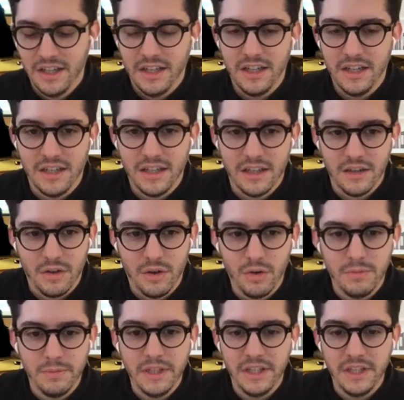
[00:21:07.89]

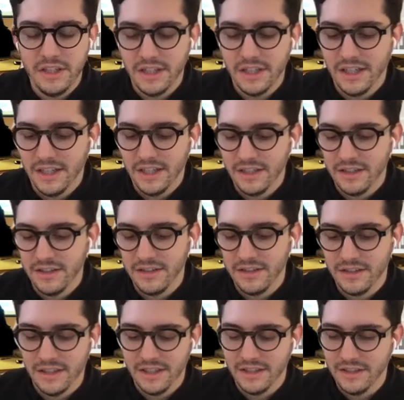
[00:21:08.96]
Hobie, and
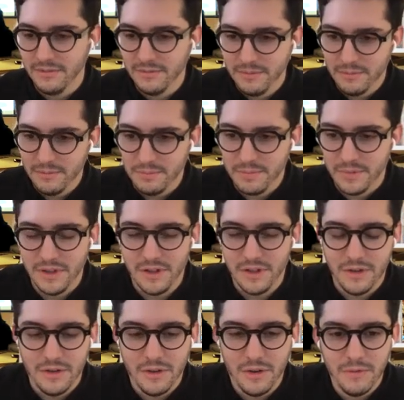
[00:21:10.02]

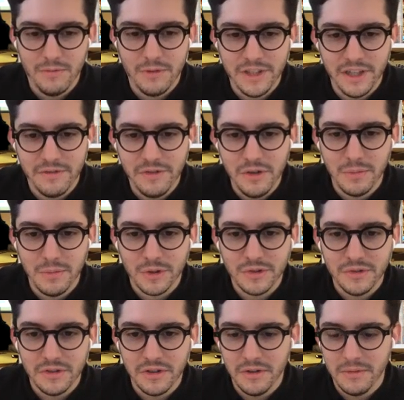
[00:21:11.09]
hopefully a few more
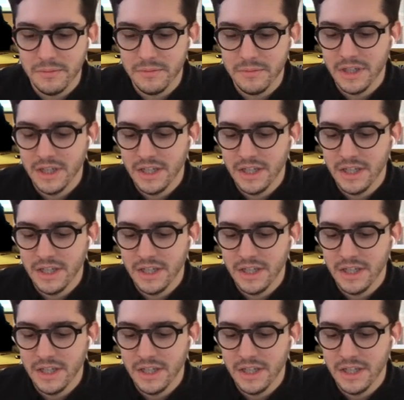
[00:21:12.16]
to come